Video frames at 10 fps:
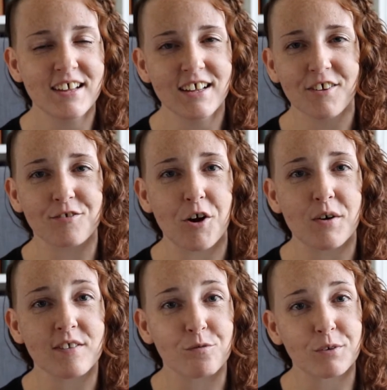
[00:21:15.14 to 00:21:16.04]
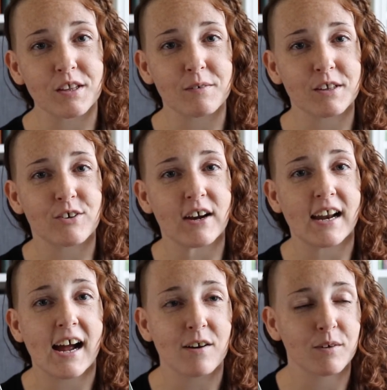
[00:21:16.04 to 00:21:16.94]
So it's really great.
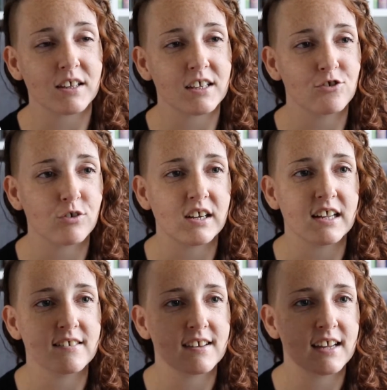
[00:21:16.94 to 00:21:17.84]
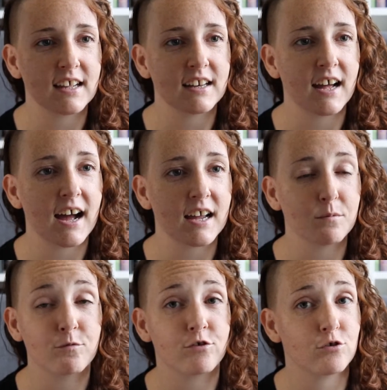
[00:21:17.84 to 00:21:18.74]
I really enjoyed it, and
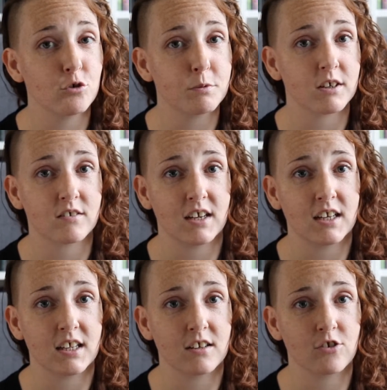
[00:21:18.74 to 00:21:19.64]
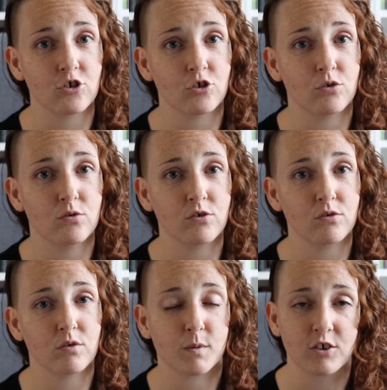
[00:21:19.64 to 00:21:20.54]
I'm super excited to
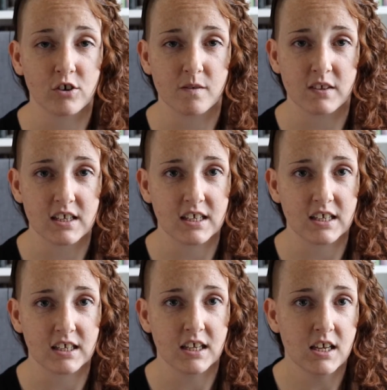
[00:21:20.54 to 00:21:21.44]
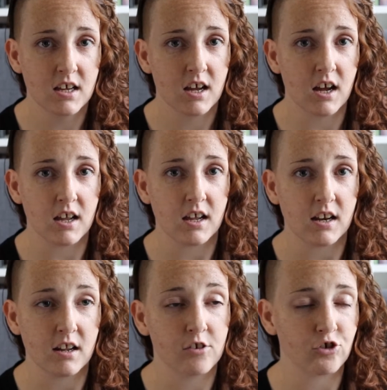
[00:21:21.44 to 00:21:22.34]
do The Return of the King
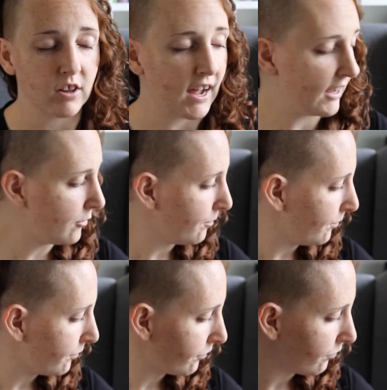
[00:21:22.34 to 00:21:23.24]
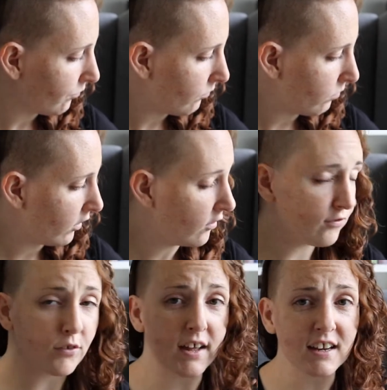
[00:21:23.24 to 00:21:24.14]
in July. So